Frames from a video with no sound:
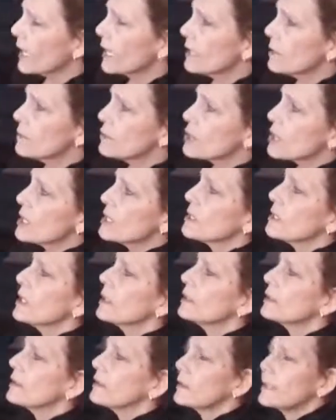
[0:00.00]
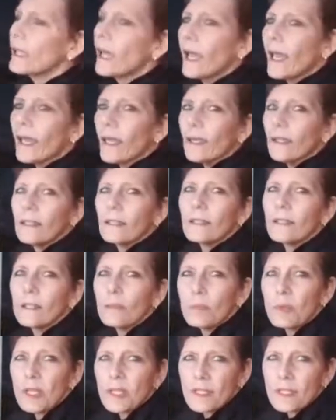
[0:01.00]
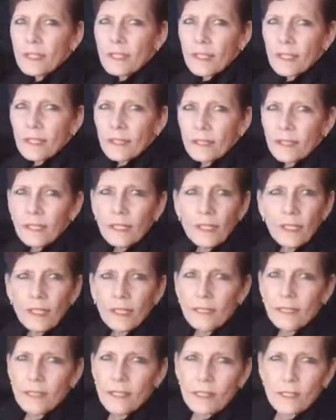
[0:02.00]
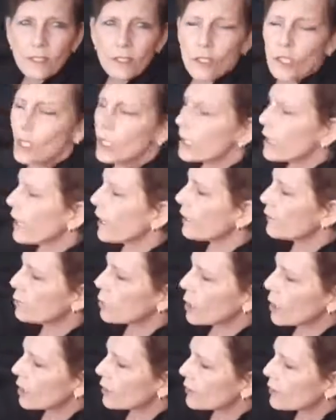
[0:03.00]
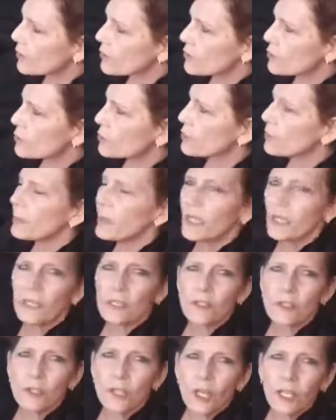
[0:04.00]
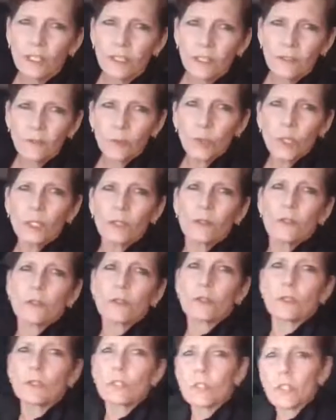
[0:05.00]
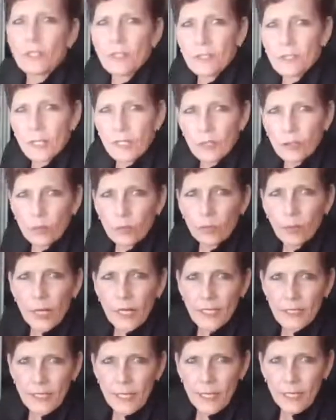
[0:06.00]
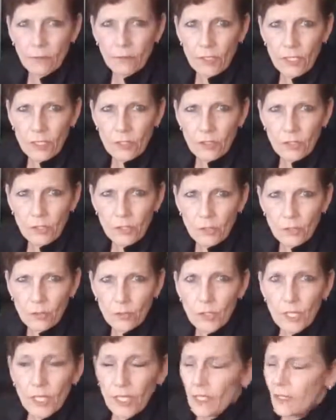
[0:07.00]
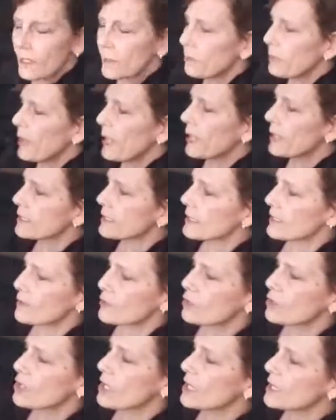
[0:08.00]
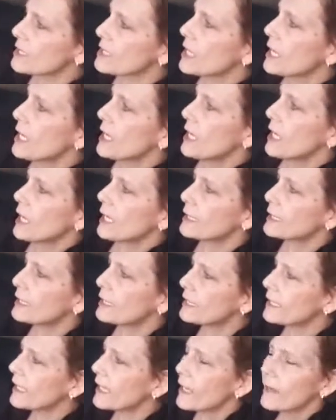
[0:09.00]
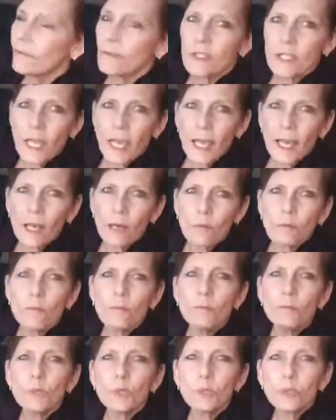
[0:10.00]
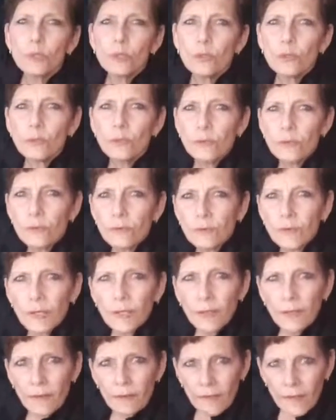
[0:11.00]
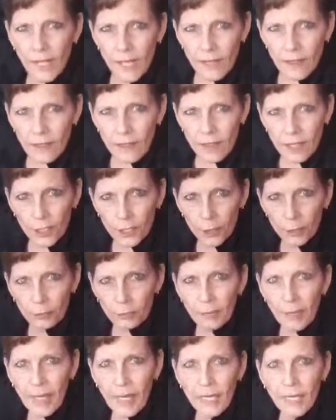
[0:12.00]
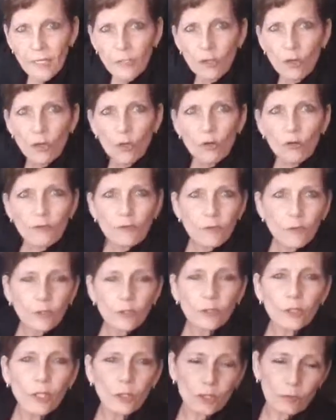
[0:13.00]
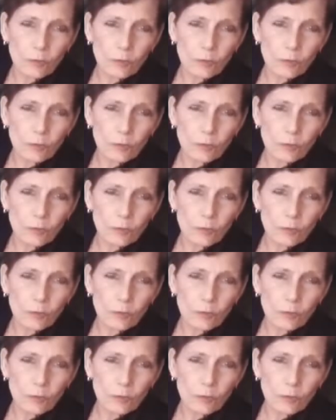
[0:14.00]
am just lightly misting. It does not have water that's dripping. It's not enough water that's going to sink right down into the paint. It's just enough to help move that thicker paint over,